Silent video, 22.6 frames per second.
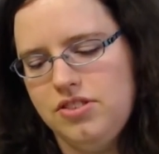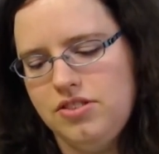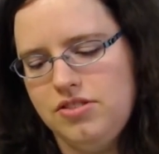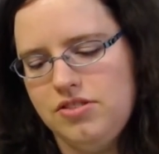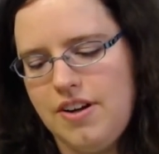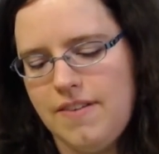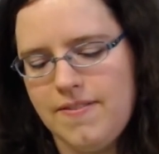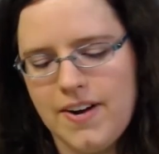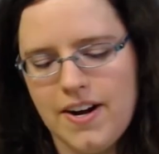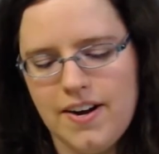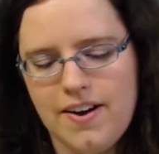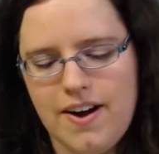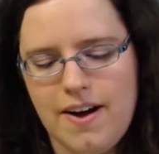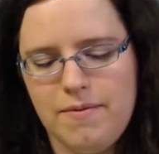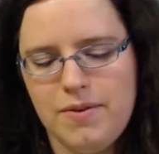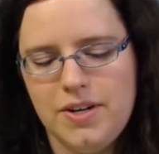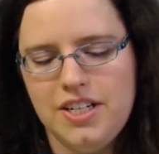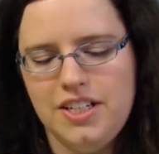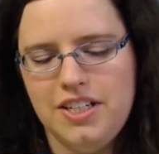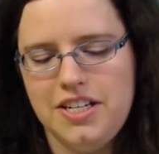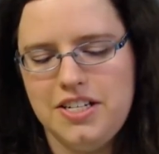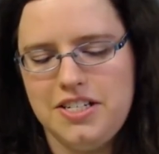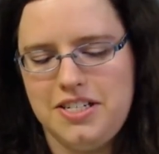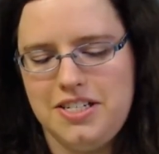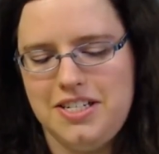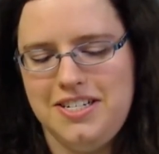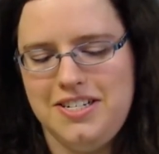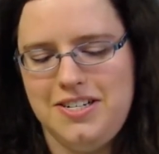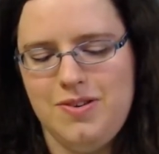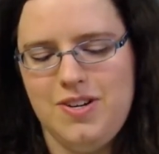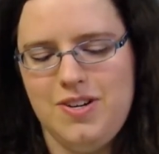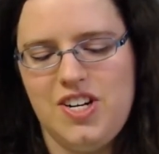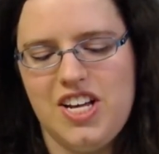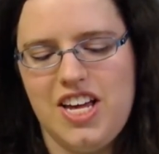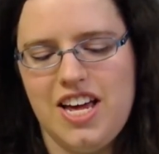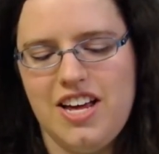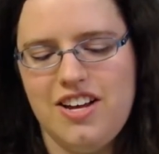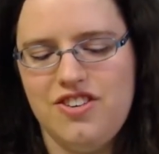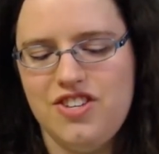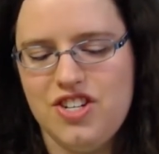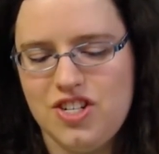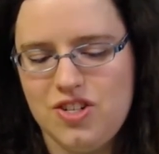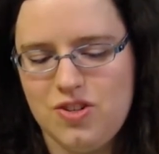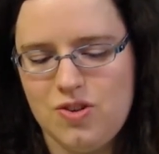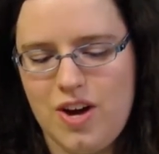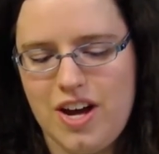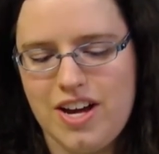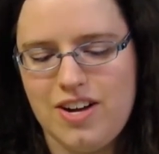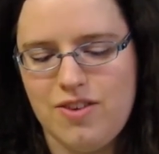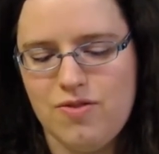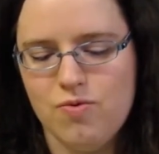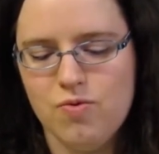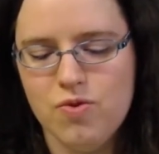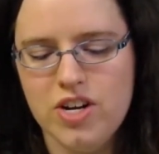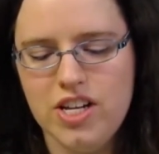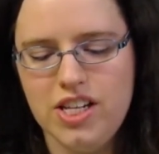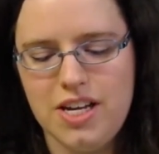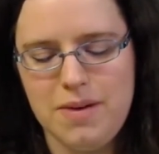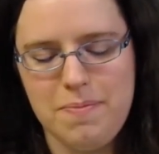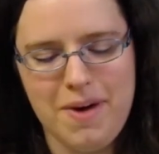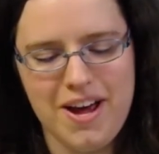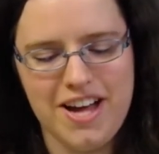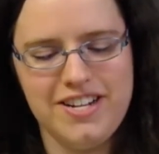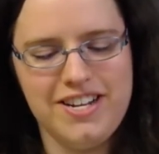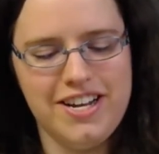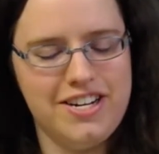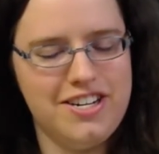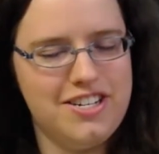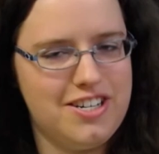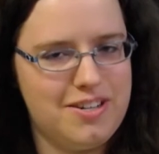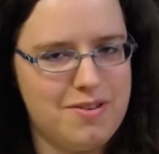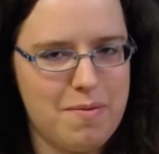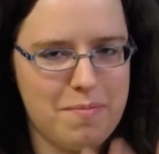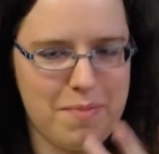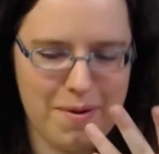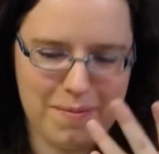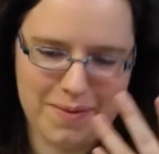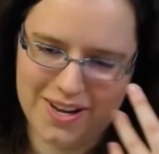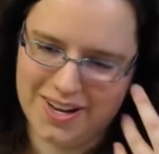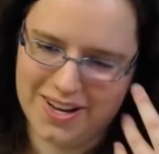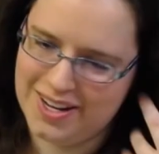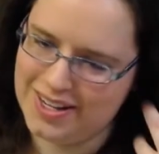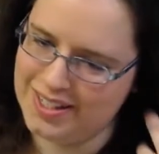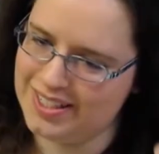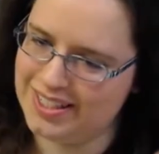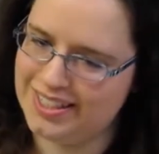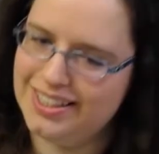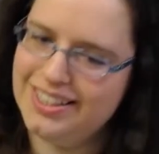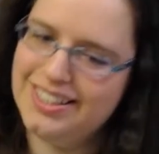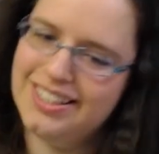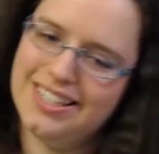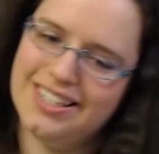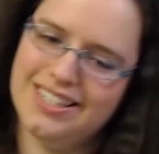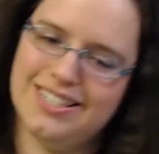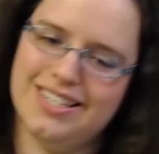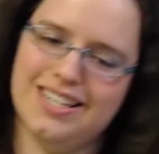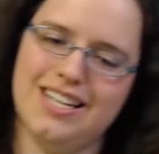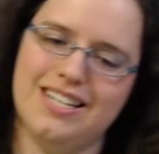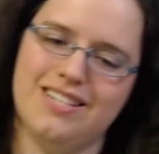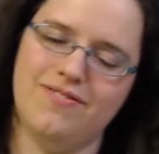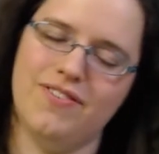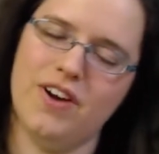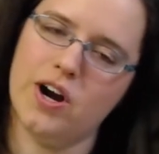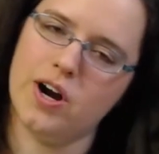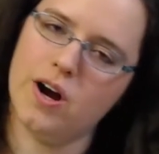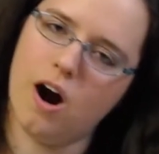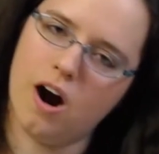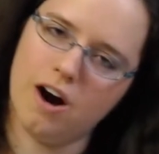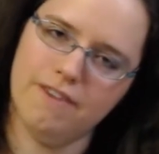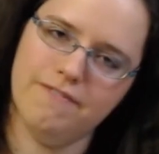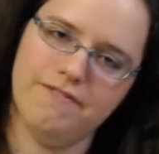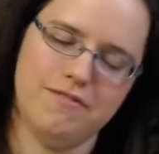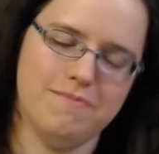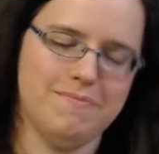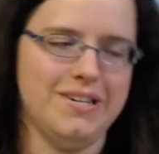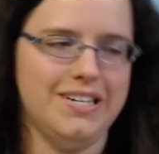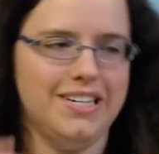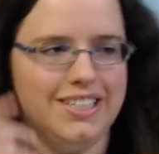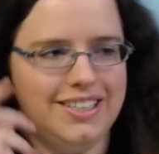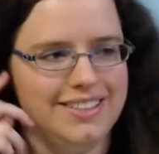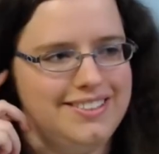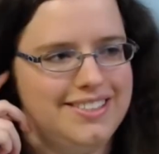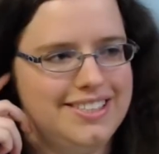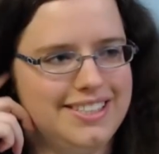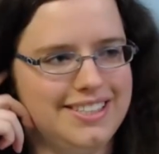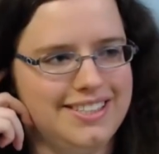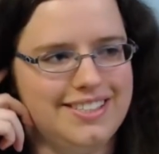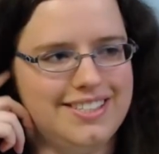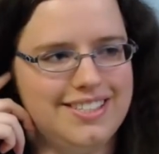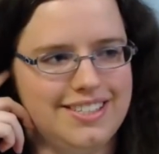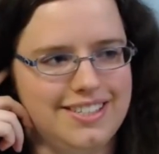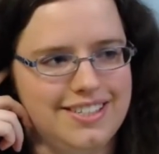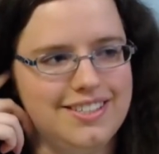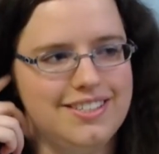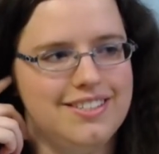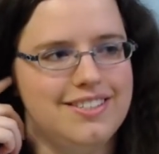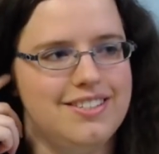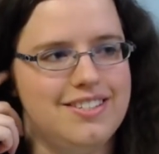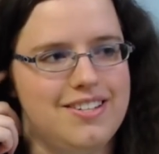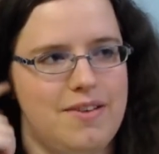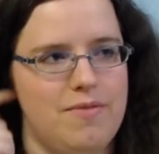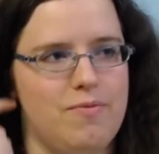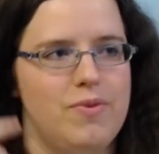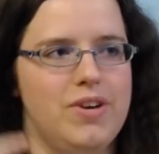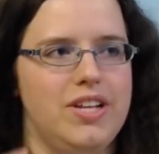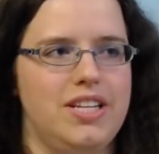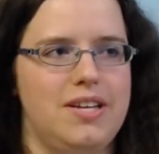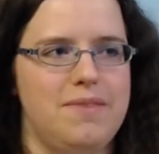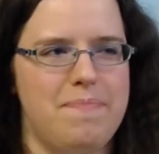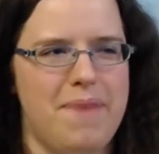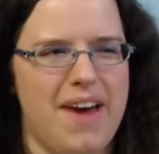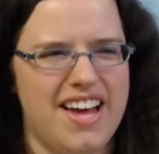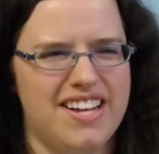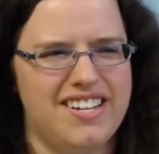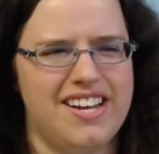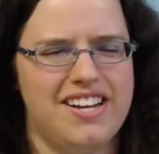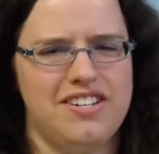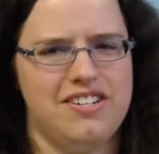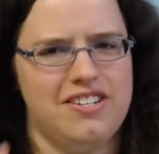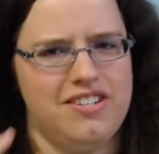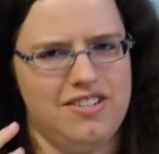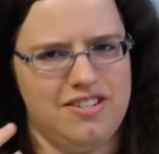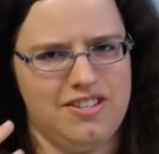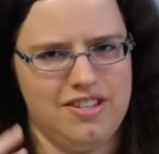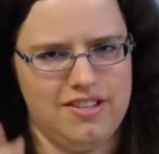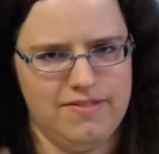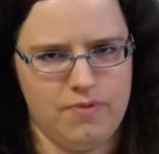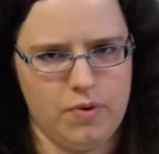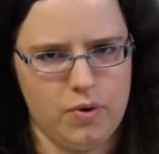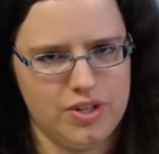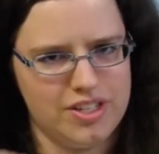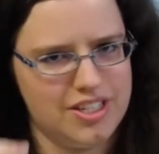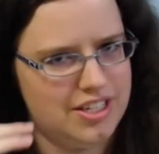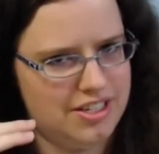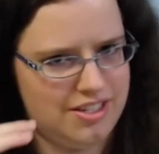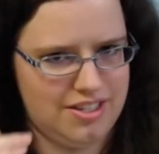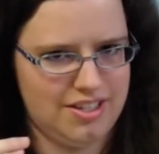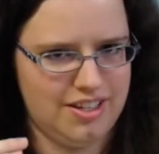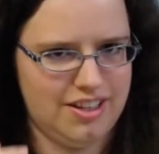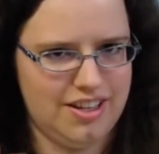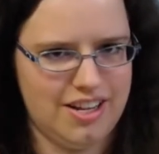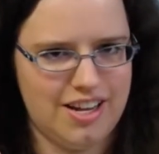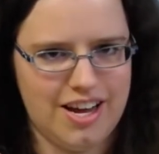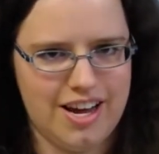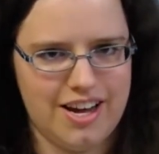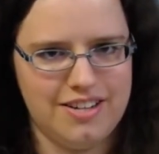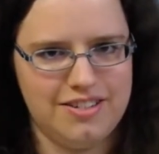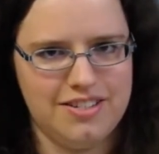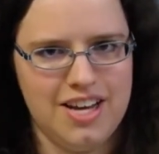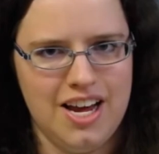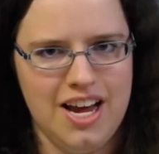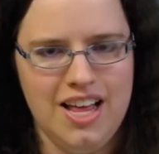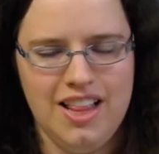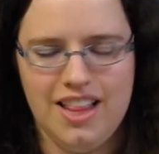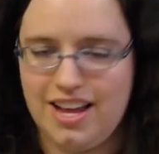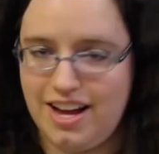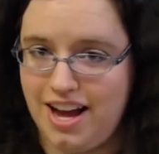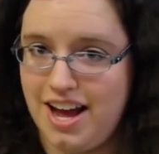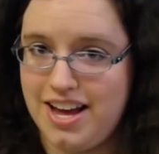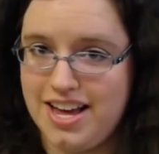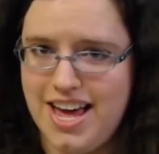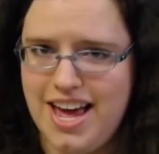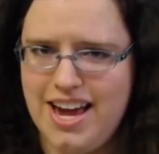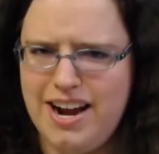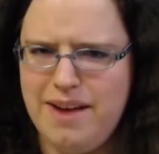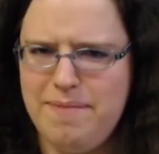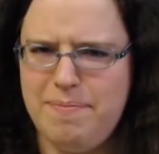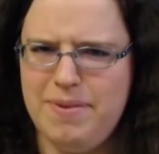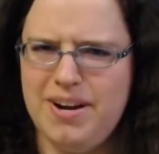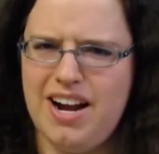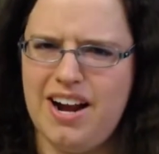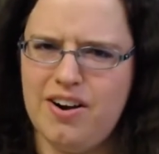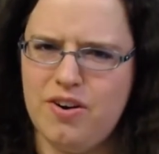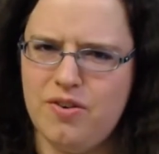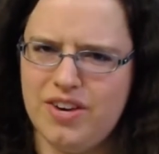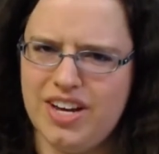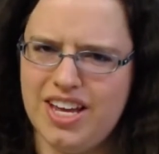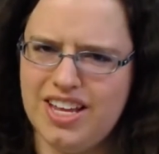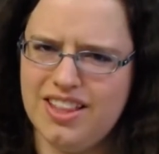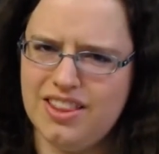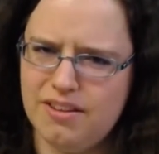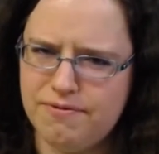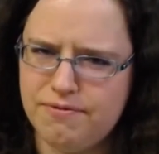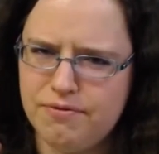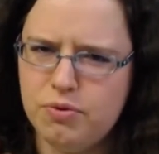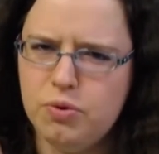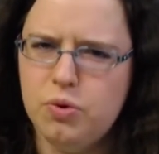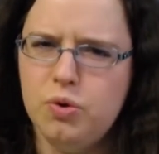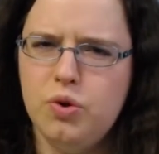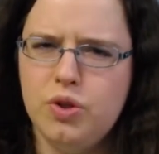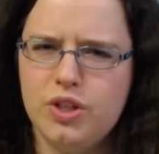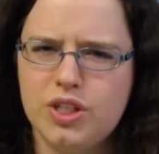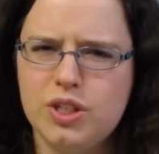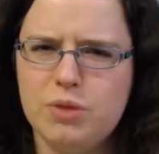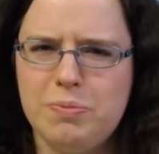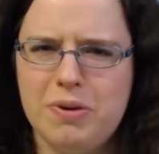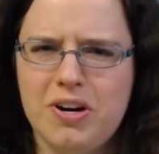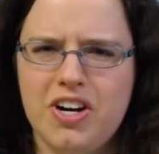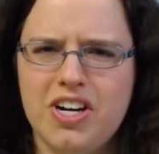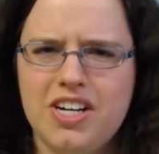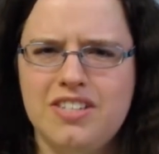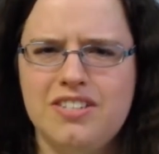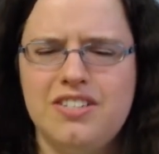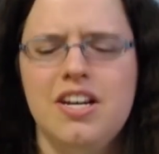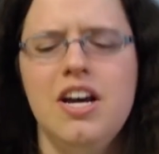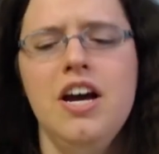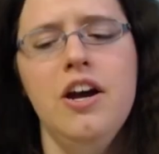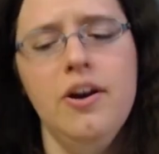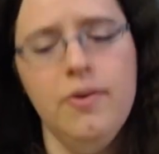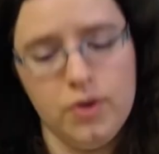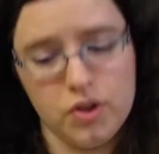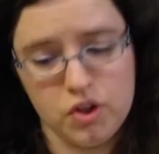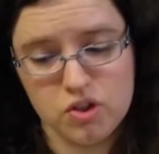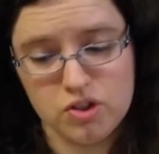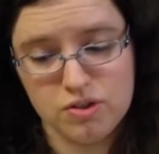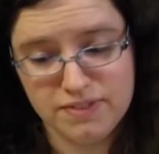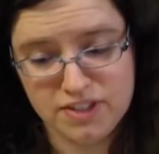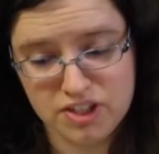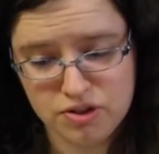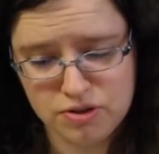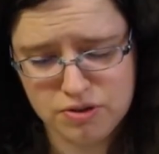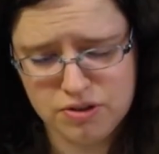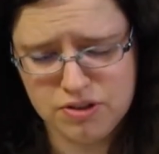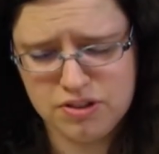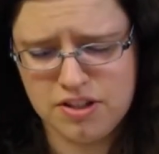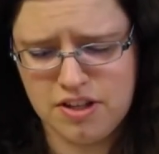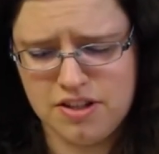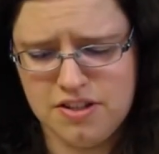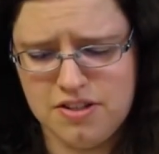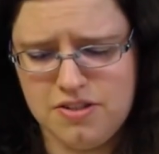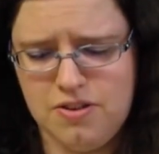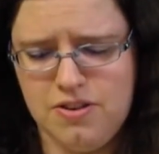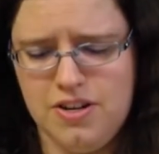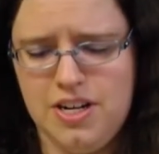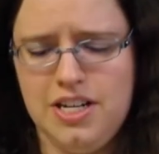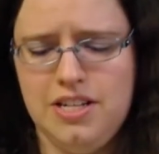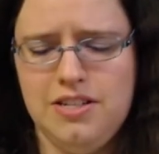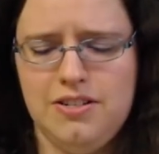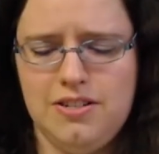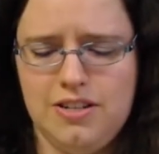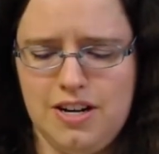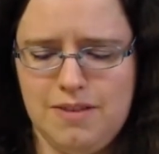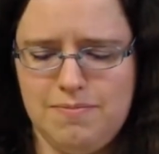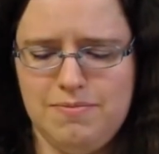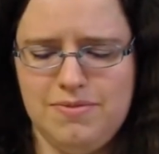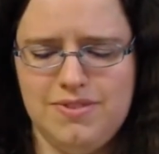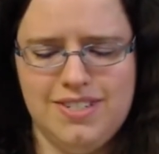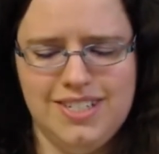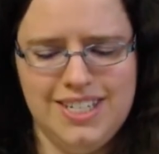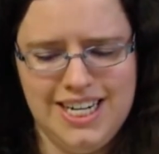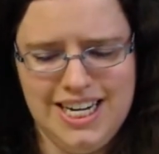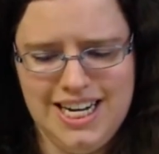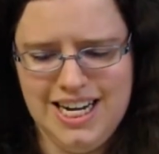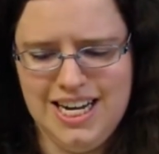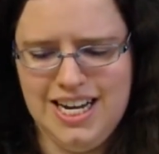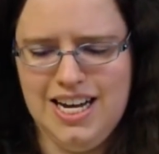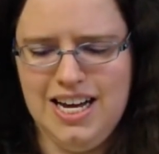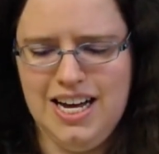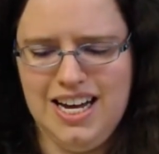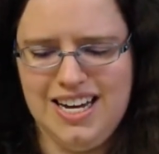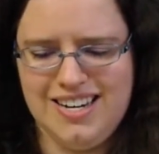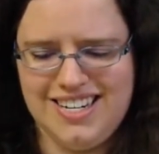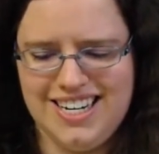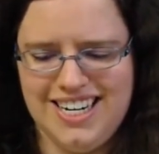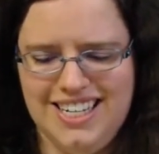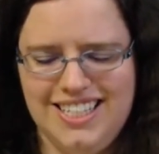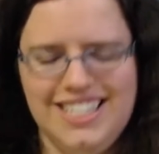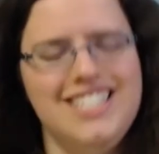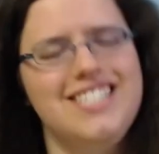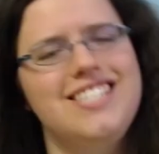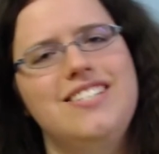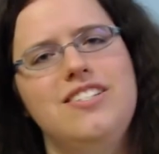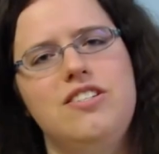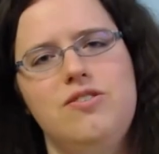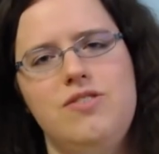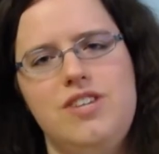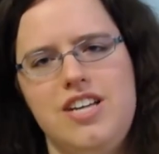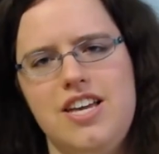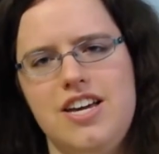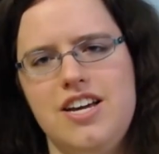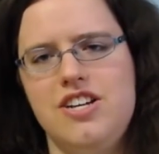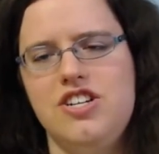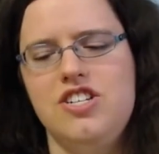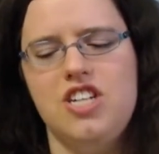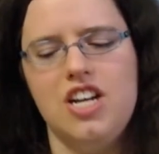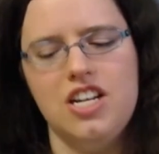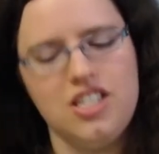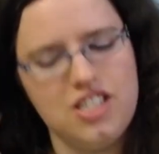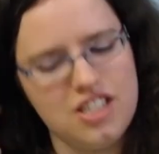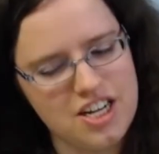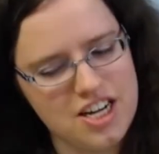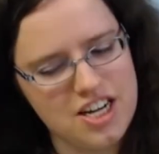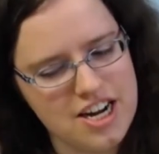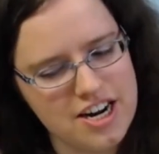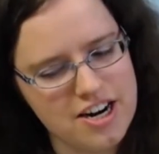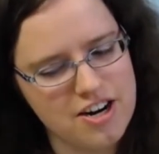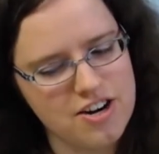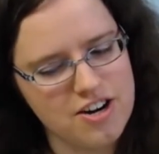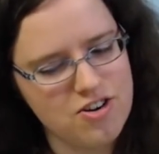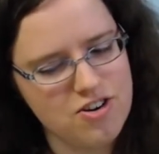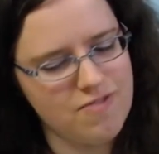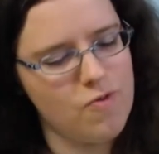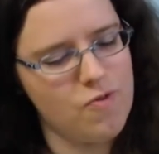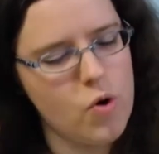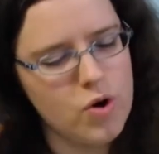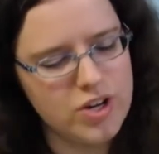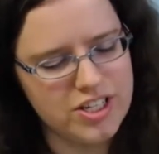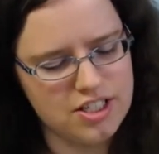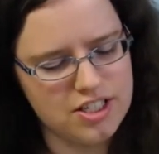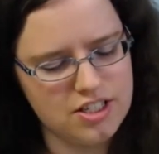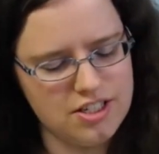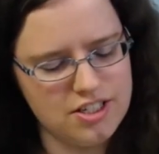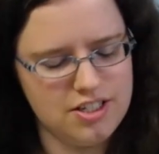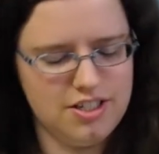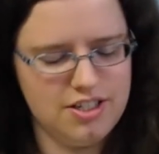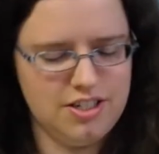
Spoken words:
I want to listen to it again just so I can really pay attention. Because it's very hard for me to really pay attention to the voices and the lines. Like, I get it, but I don't get the full experience when there's visuals on the screen. So I'm gonna listen to it again just to hear your voice.